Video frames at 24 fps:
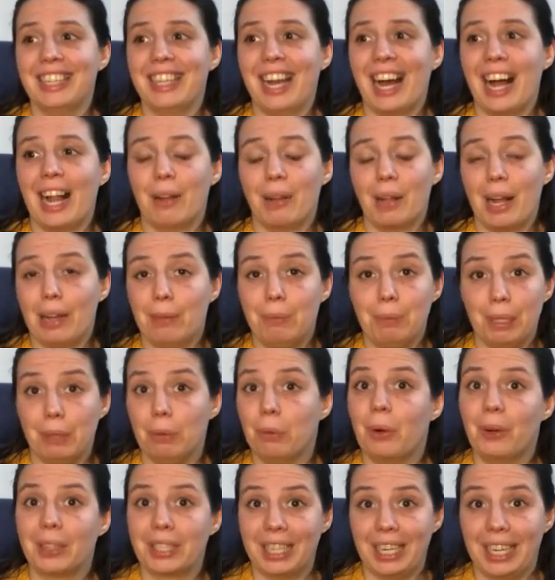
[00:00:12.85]
I'll be
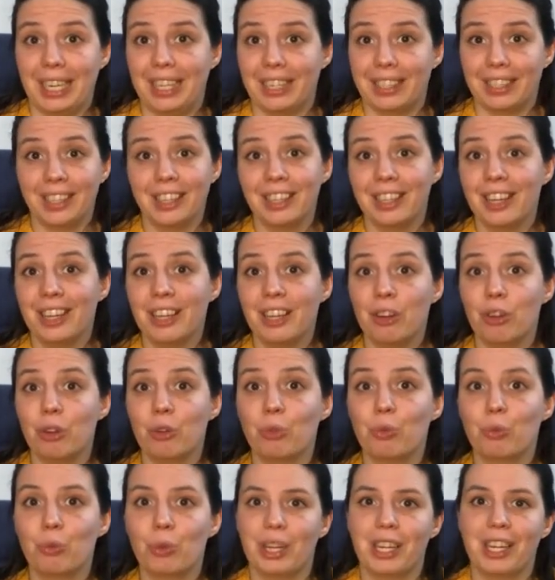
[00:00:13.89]
working
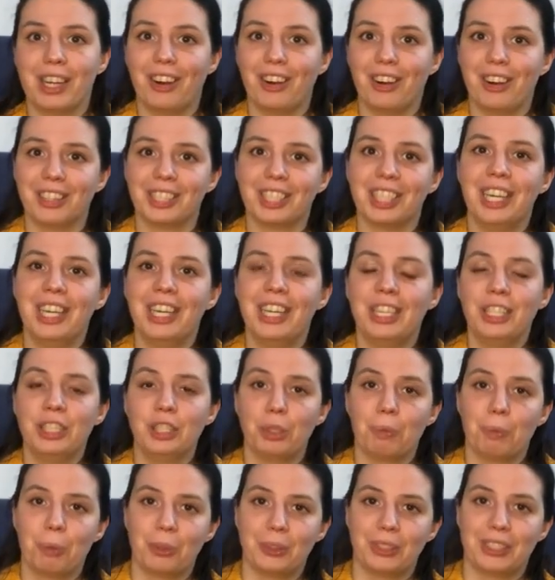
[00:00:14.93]
really hard to
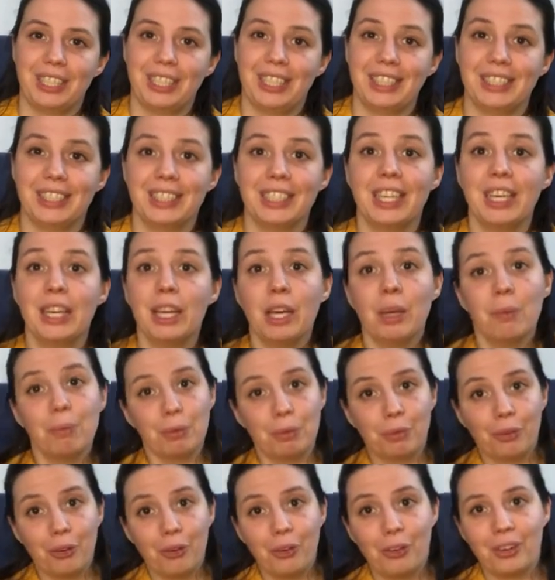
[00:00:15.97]
post this
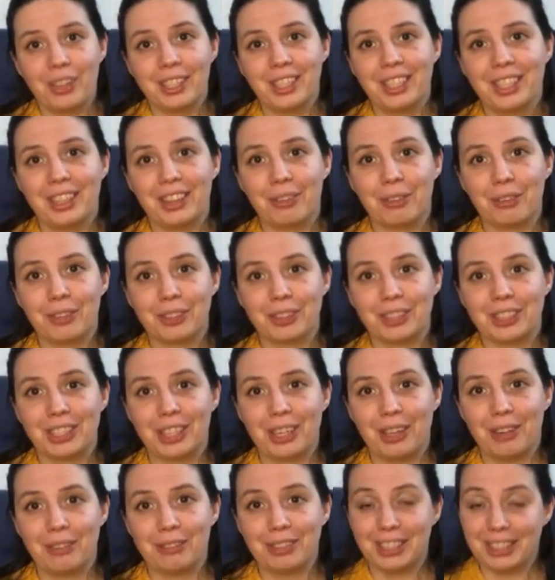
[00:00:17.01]
before the 1st
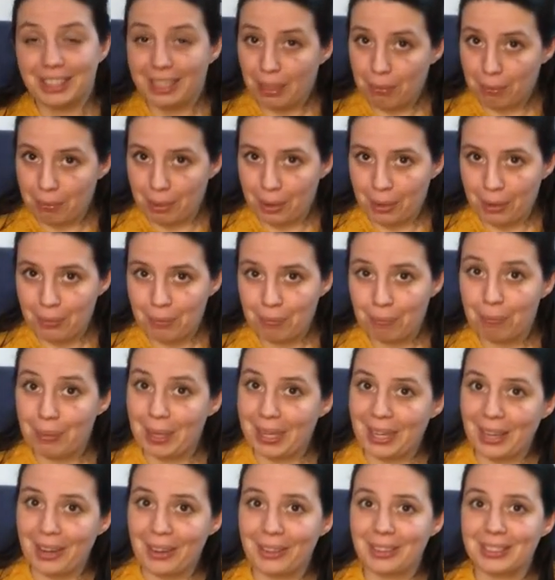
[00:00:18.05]
of December,
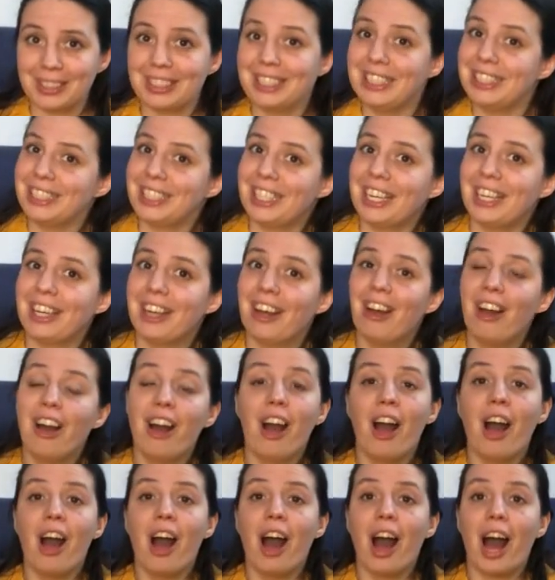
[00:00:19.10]
because this year
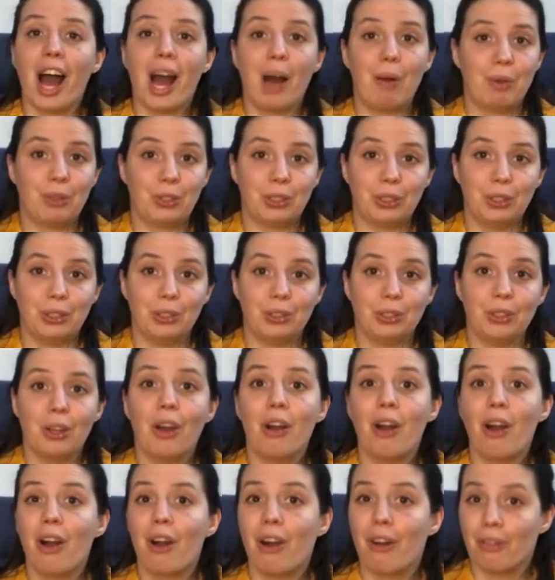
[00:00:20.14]
I want to do
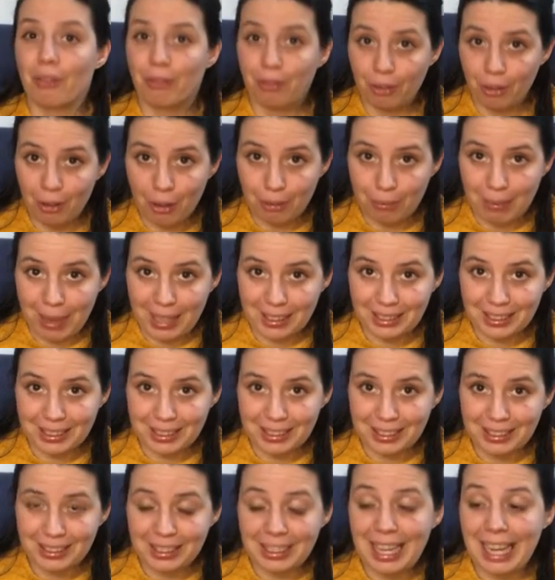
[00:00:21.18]
Vlogmas.
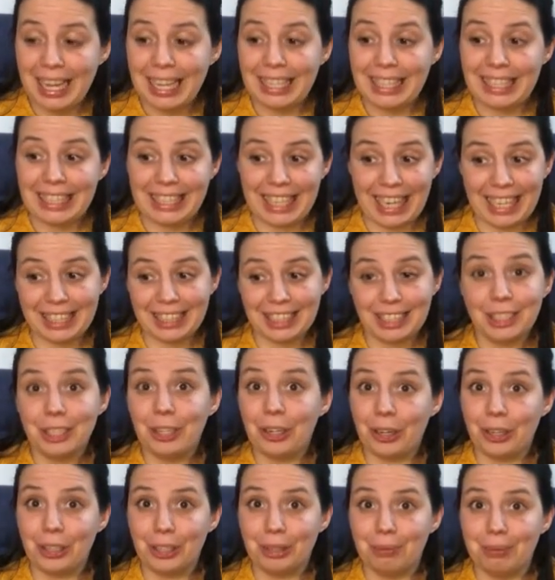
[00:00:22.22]
Yes, you
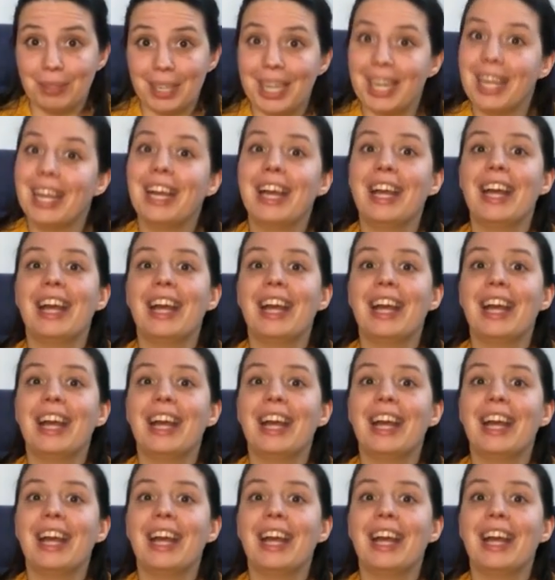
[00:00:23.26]
heard me.